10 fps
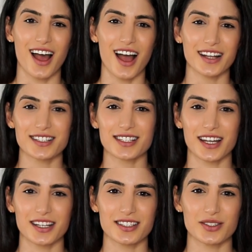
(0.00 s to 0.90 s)
I
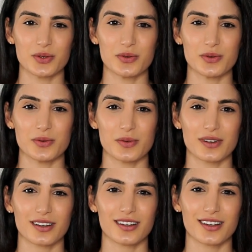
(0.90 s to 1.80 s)
decided to
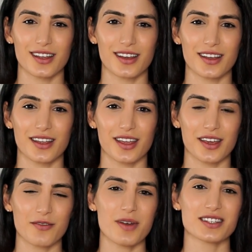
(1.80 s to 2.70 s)

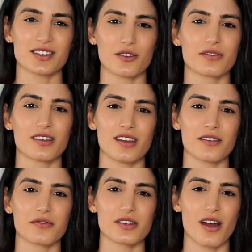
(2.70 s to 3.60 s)
give myself the gift